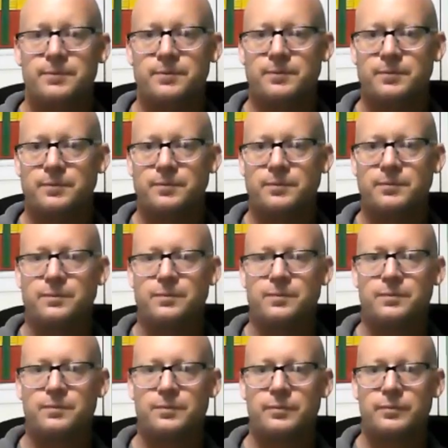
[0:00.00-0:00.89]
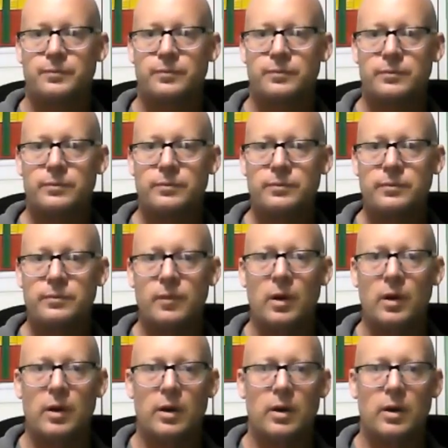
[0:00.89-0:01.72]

Nothing is said.